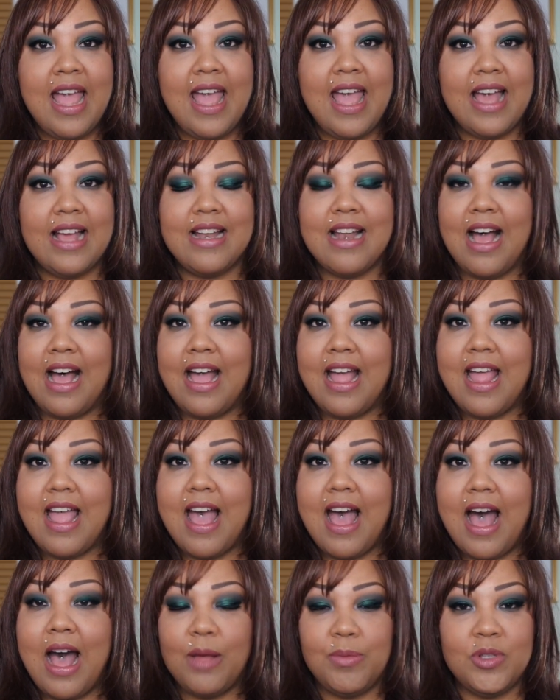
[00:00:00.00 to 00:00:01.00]
And
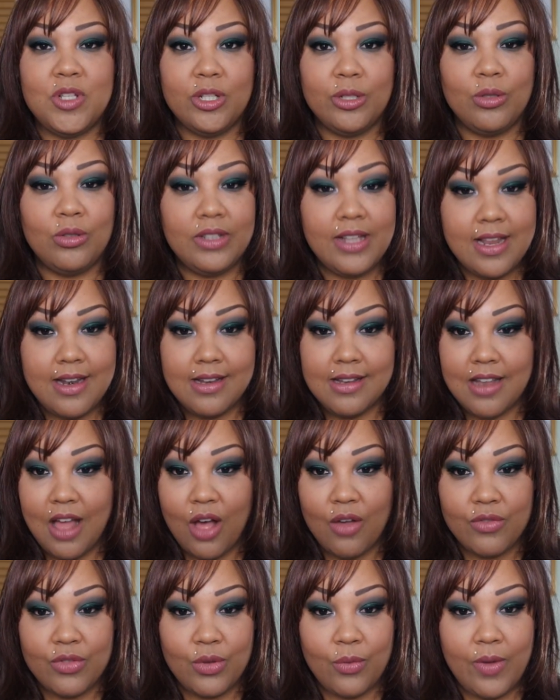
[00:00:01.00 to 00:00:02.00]
I absolutely
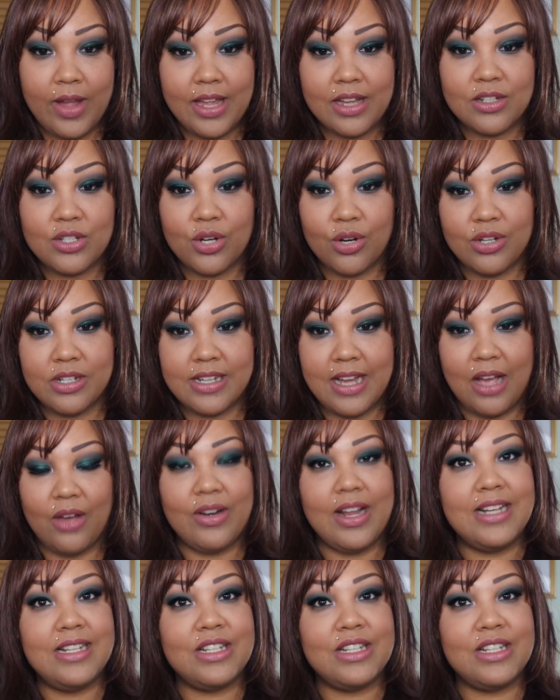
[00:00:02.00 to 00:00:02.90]
love the way it turned out.